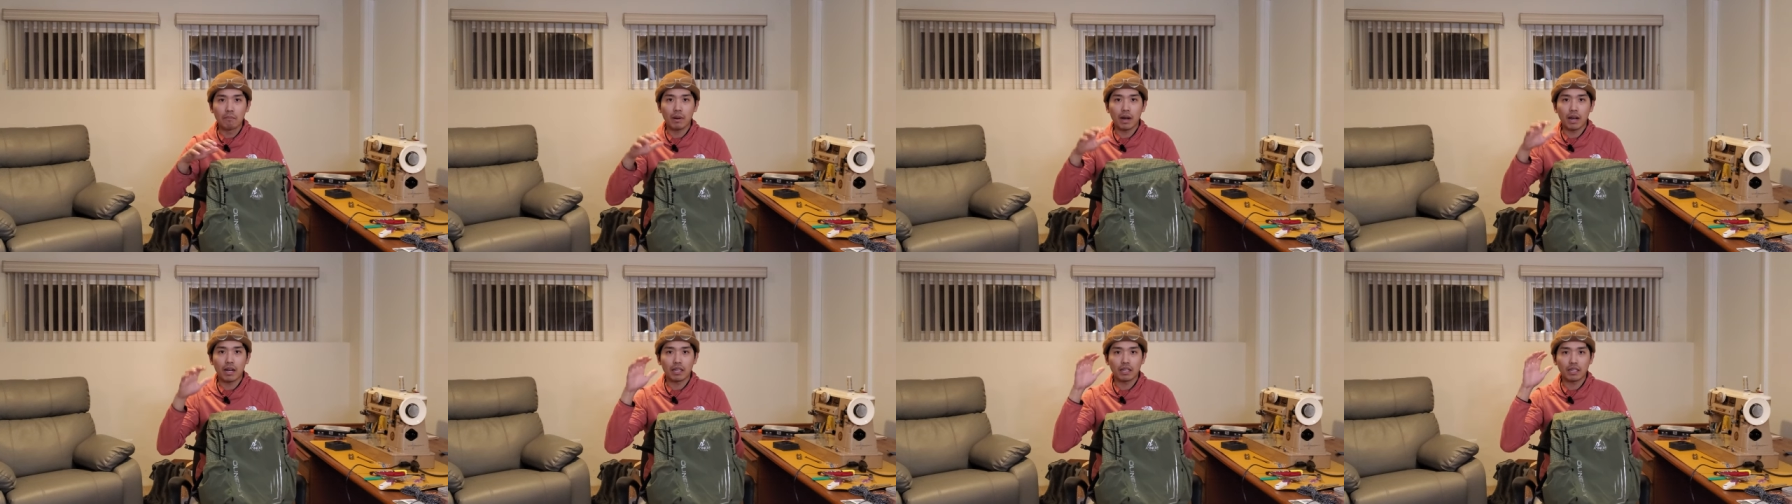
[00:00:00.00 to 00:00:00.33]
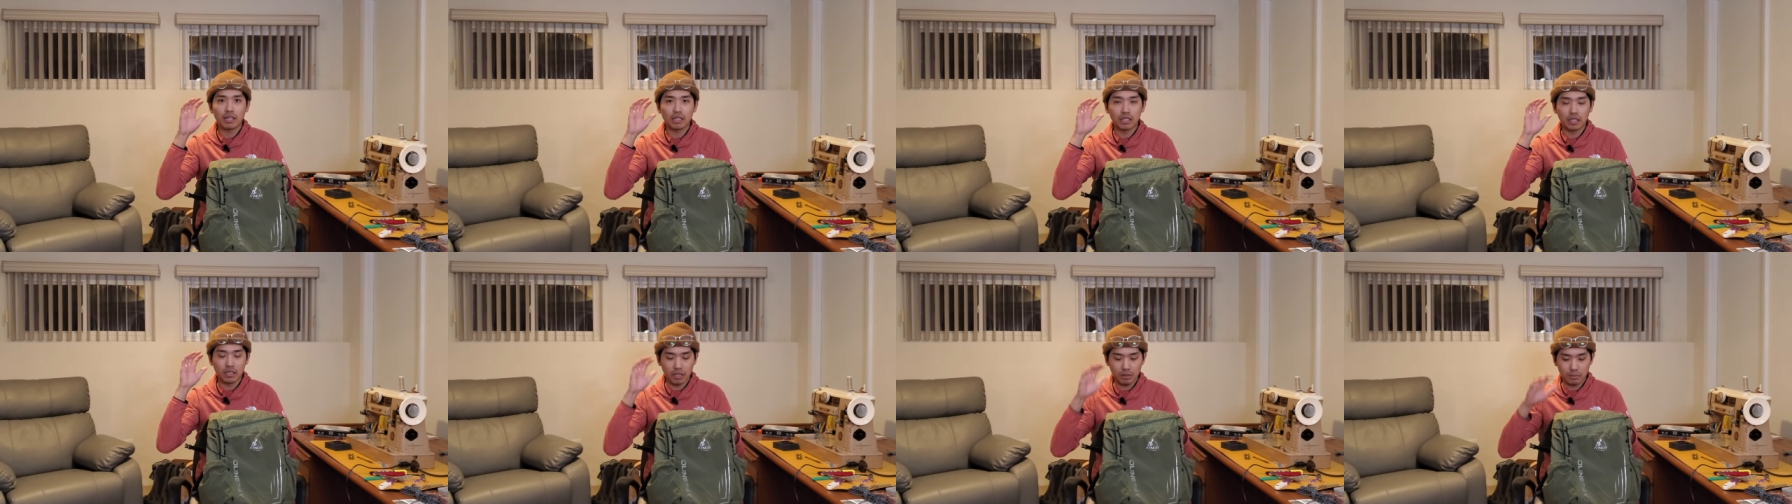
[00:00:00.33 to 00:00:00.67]
by
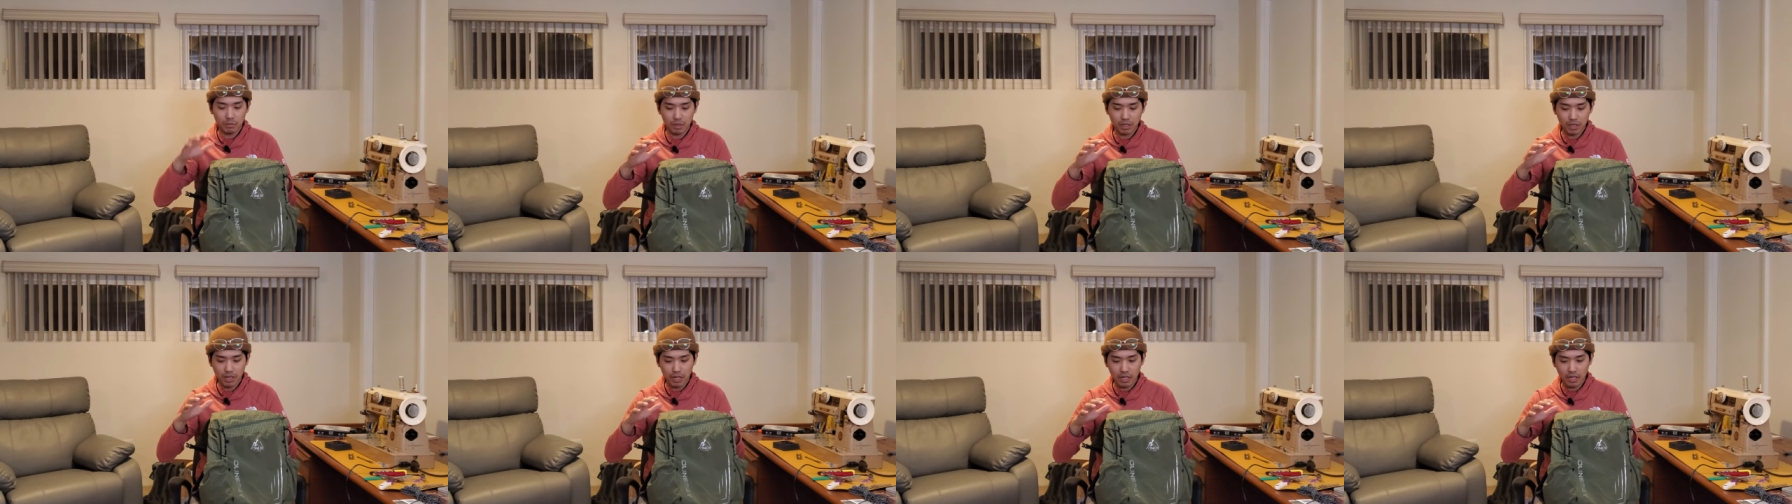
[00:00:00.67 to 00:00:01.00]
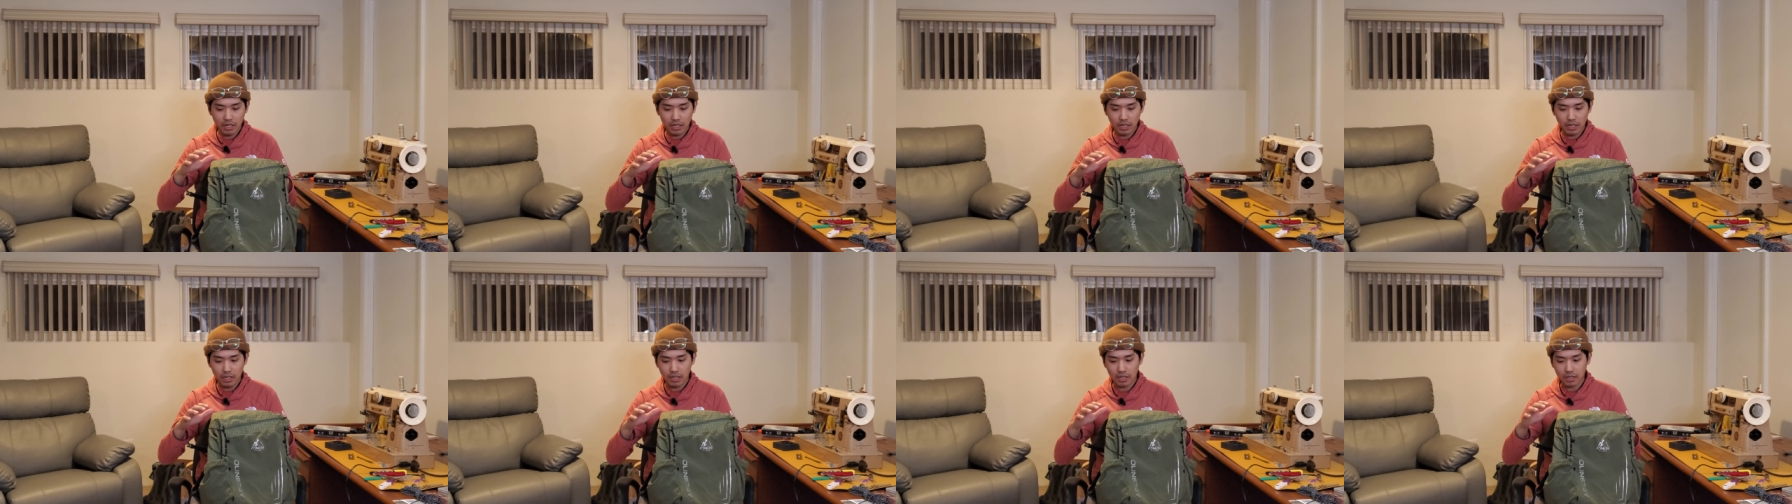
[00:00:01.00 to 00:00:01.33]

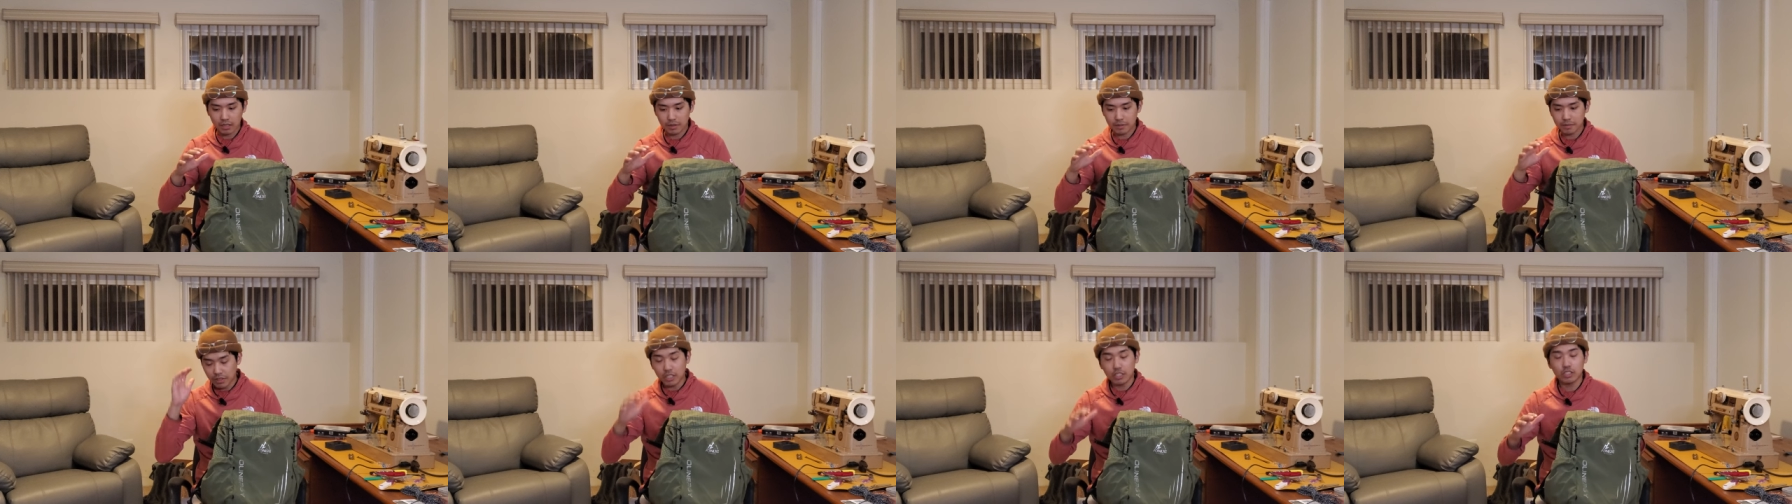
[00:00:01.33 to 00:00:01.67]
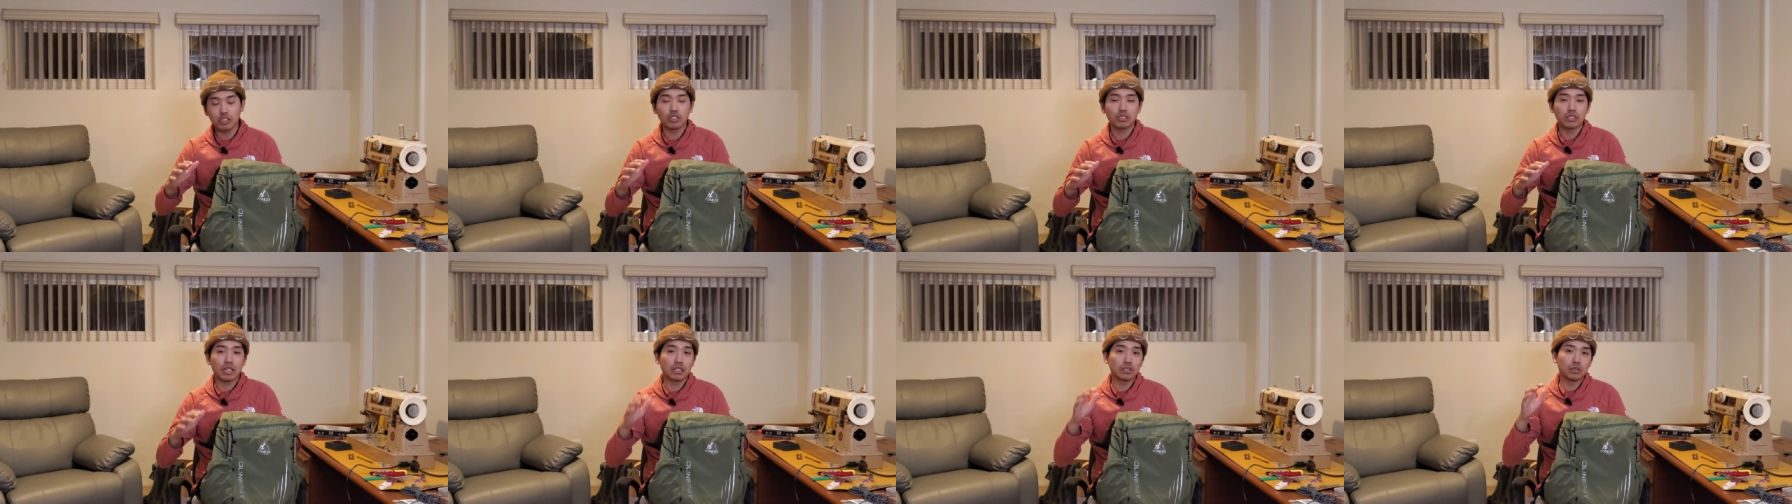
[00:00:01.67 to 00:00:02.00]
eliminating
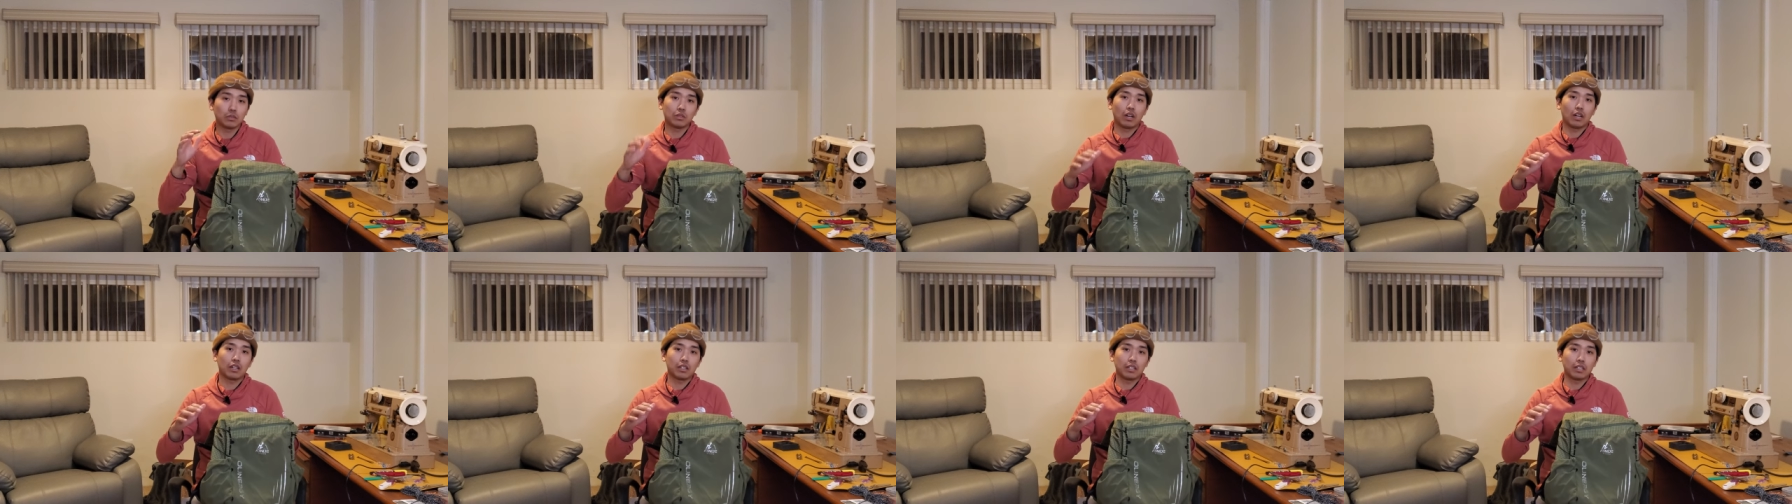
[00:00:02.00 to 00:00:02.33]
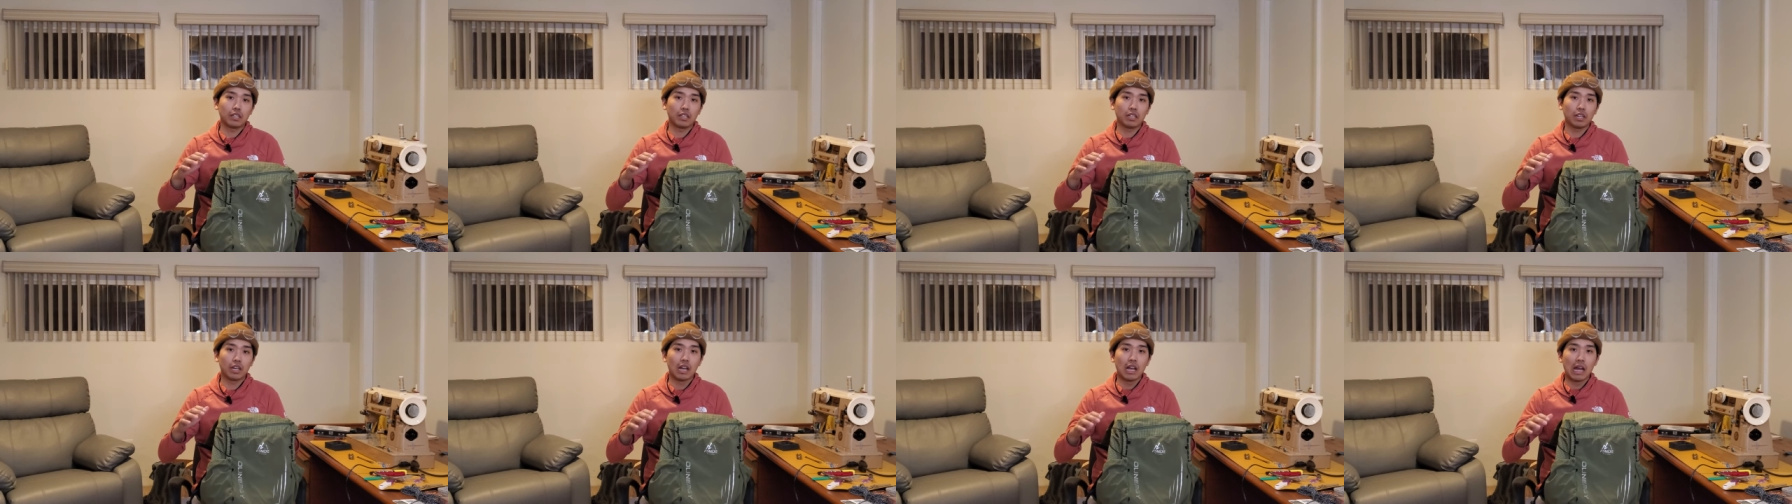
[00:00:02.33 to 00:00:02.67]
features I do not
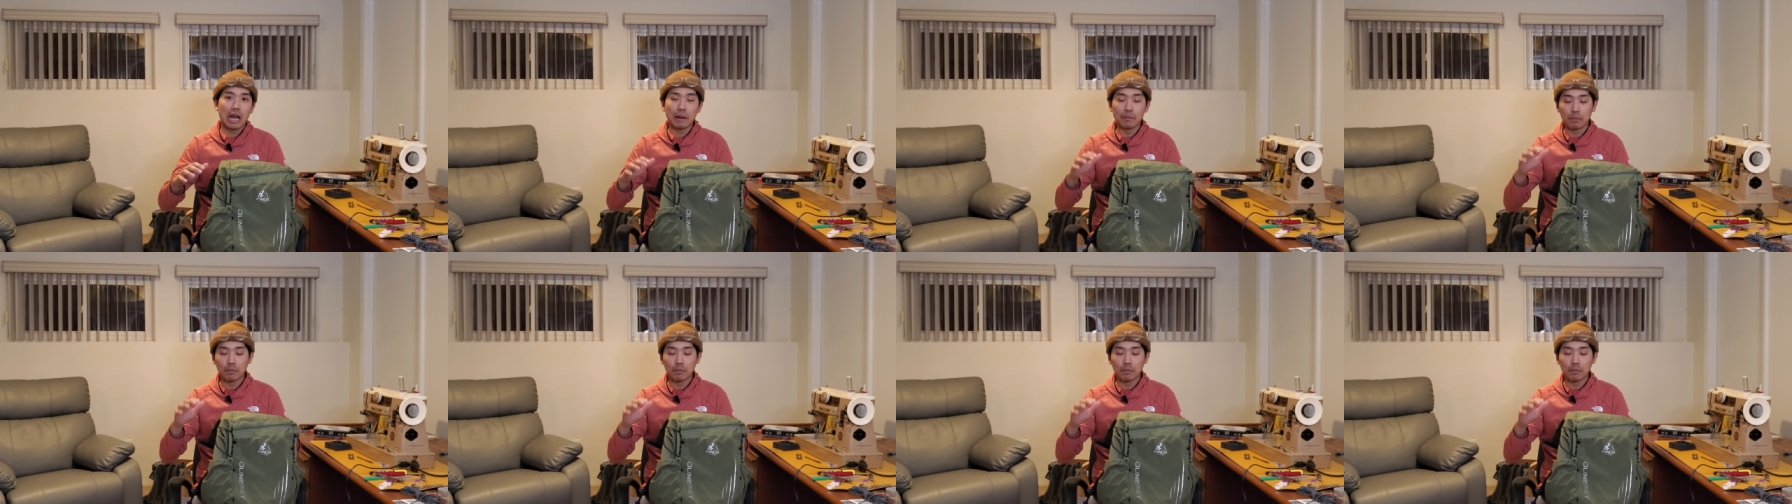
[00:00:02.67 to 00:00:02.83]
need.